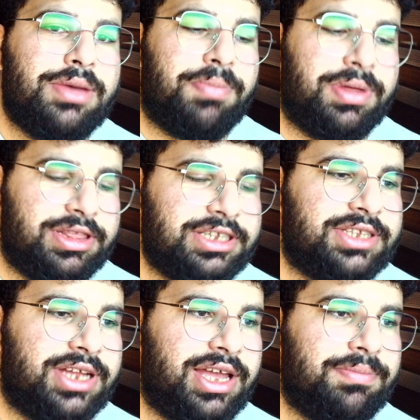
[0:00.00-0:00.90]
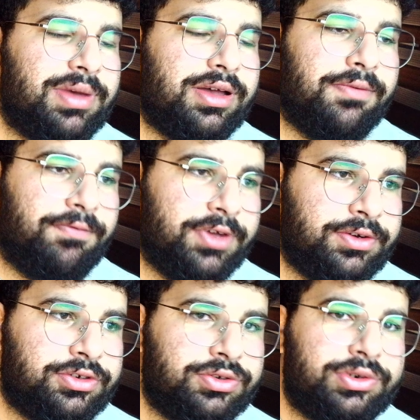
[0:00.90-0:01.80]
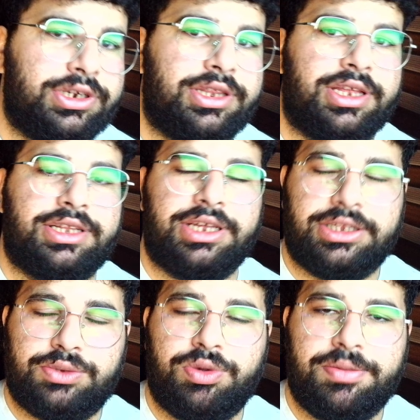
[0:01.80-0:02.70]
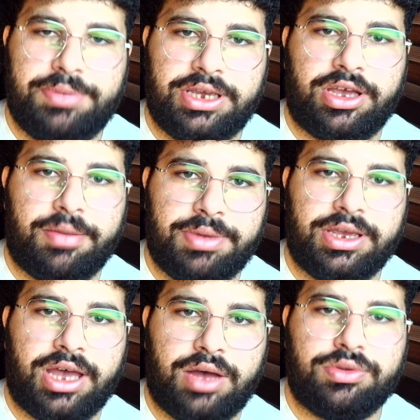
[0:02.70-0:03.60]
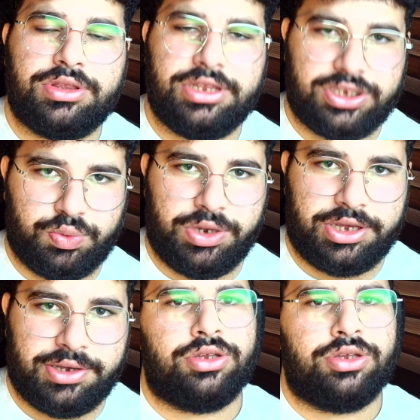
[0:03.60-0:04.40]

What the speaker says: But this time I'm very sure that it will be coming out this week.